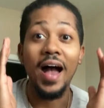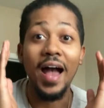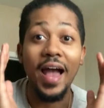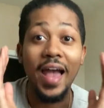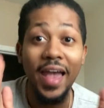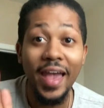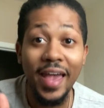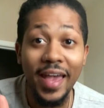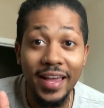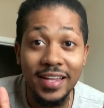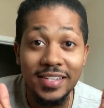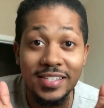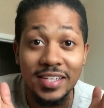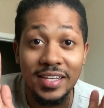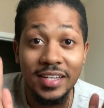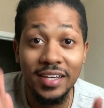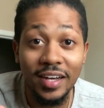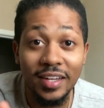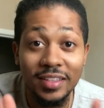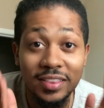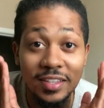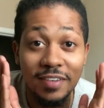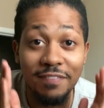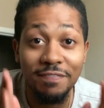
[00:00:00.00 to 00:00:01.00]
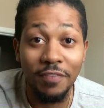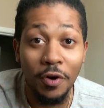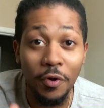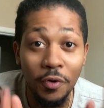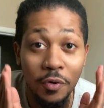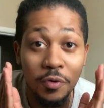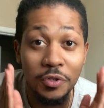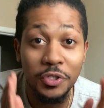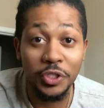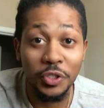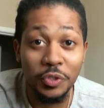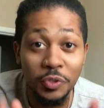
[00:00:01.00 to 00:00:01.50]
I had to cut the
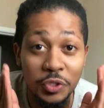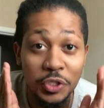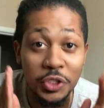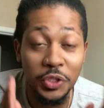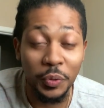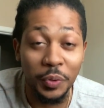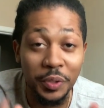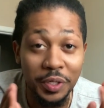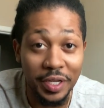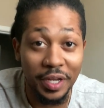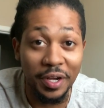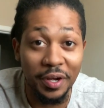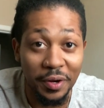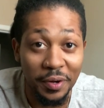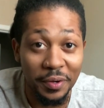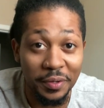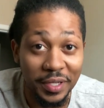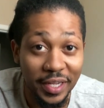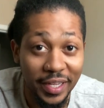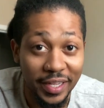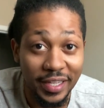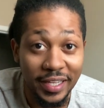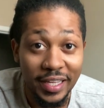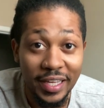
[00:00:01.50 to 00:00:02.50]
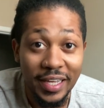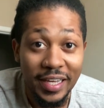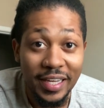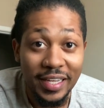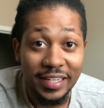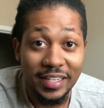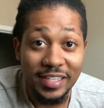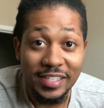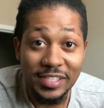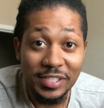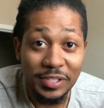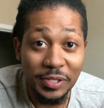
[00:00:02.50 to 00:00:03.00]
photo shoot short, y'all. Like,
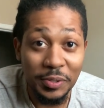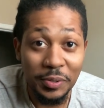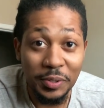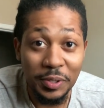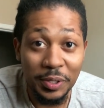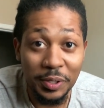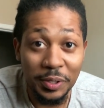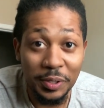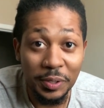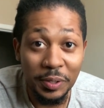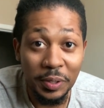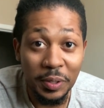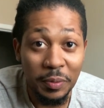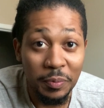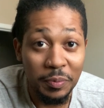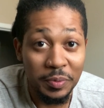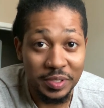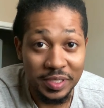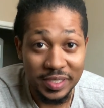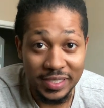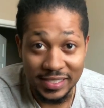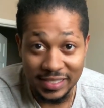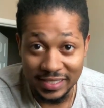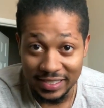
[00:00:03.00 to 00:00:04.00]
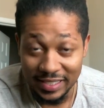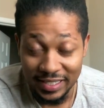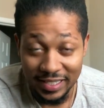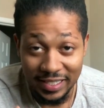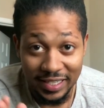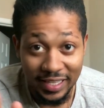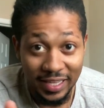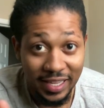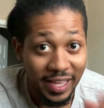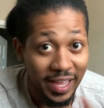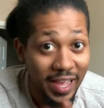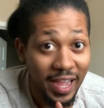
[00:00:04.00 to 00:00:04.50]
this little girl was
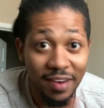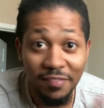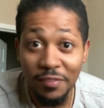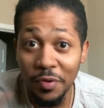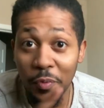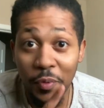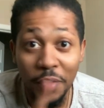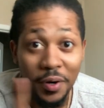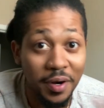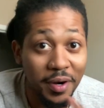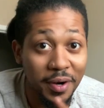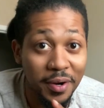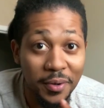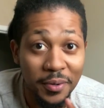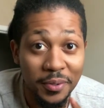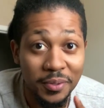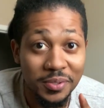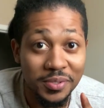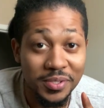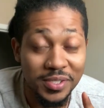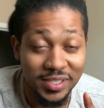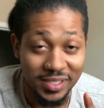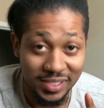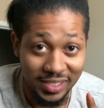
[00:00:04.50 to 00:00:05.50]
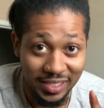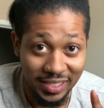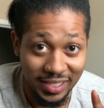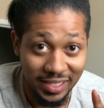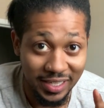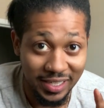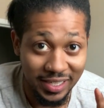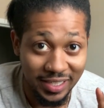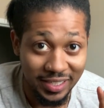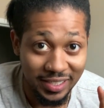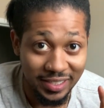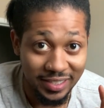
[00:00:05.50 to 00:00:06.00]
everywhere else,
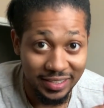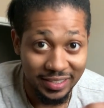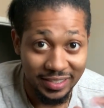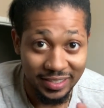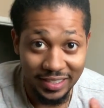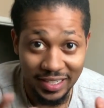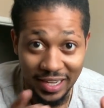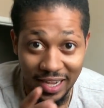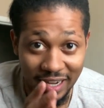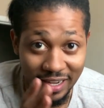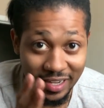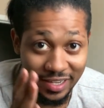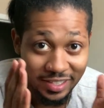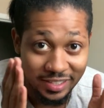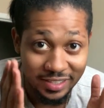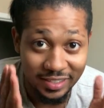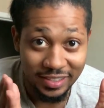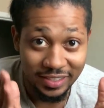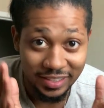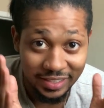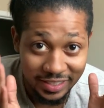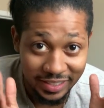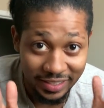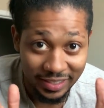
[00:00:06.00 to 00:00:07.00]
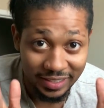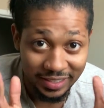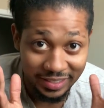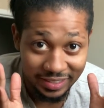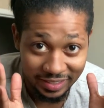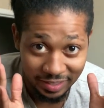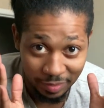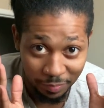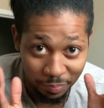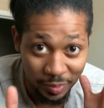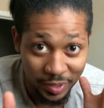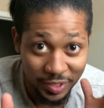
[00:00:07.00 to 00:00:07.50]
and I couldn't
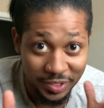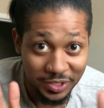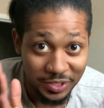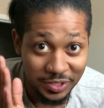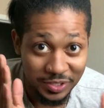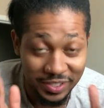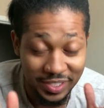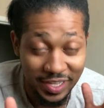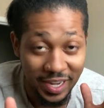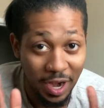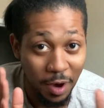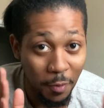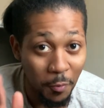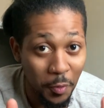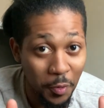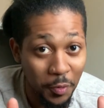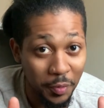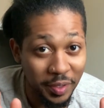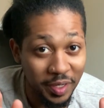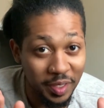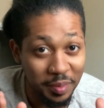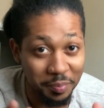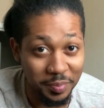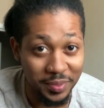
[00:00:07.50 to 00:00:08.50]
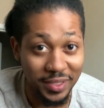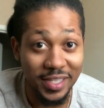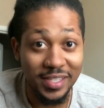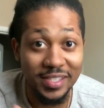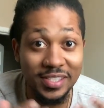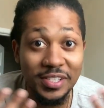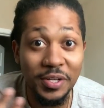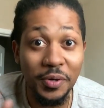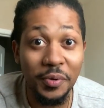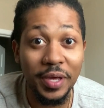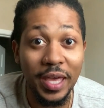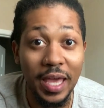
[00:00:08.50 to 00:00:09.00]
get the pictures that I wanted. They
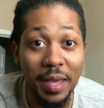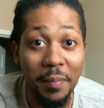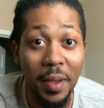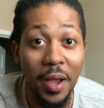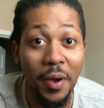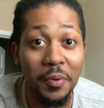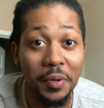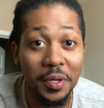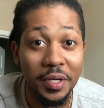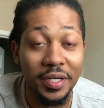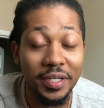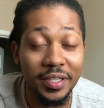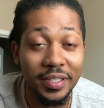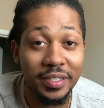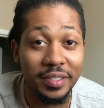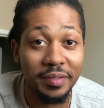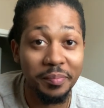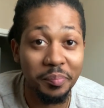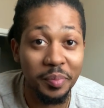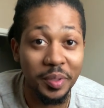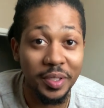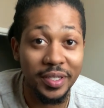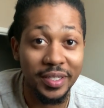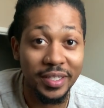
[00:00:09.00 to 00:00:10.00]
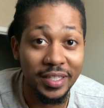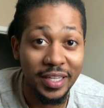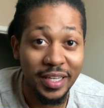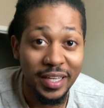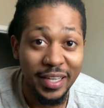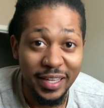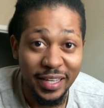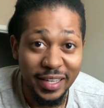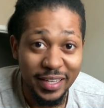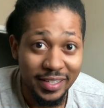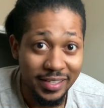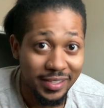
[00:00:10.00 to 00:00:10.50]
still came out good, but
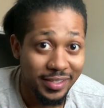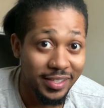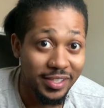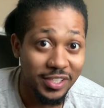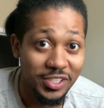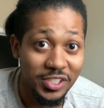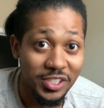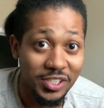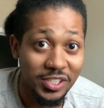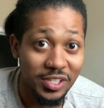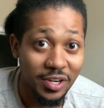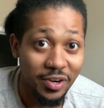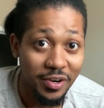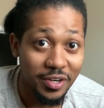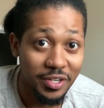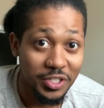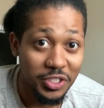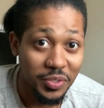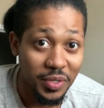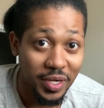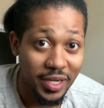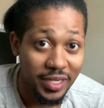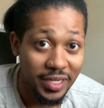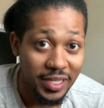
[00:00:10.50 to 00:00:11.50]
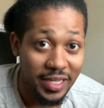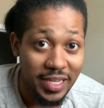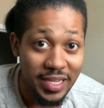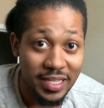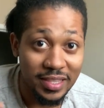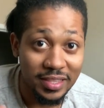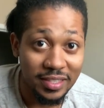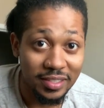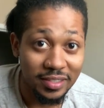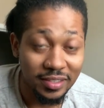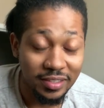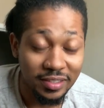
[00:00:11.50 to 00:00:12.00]
then she started trying to
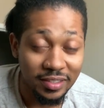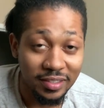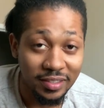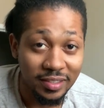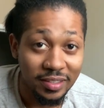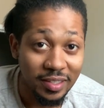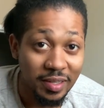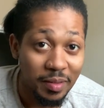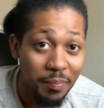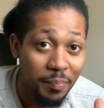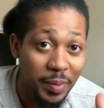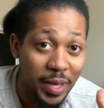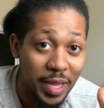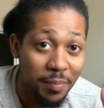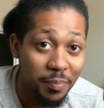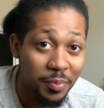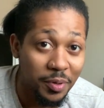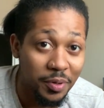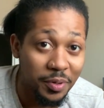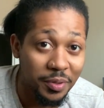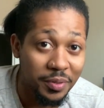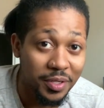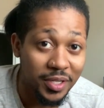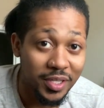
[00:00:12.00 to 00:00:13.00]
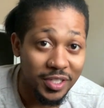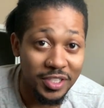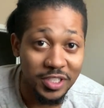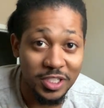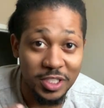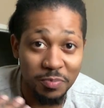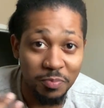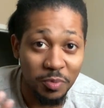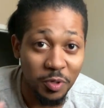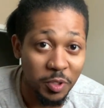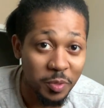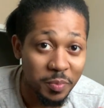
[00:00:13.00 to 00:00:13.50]
eat the paper that
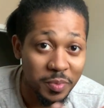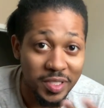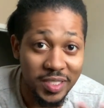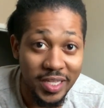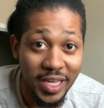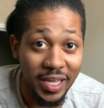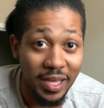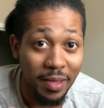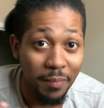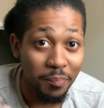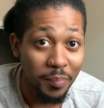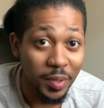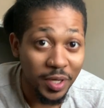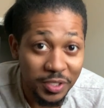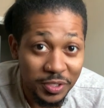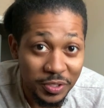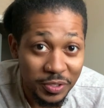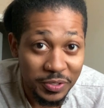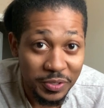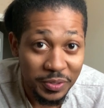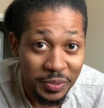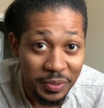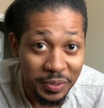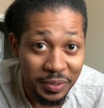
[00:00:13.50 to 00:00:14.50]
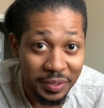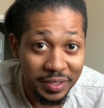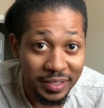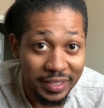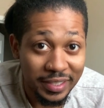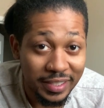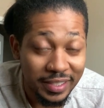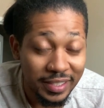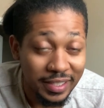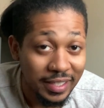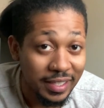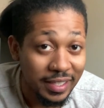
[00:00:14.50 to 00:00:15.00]
she's supposed to be taking pictures on,